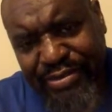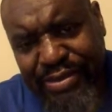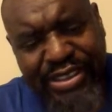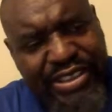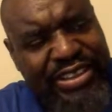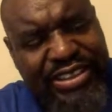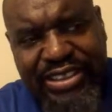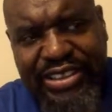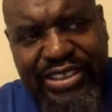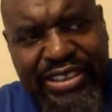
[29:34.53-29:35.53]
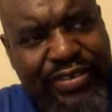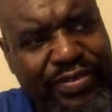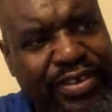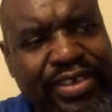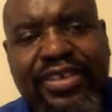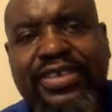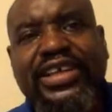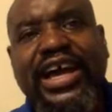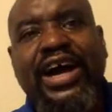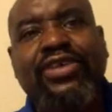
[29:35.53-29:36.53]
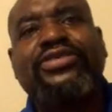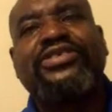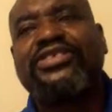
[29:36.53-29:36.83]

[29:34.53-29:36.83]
but just a difficult out.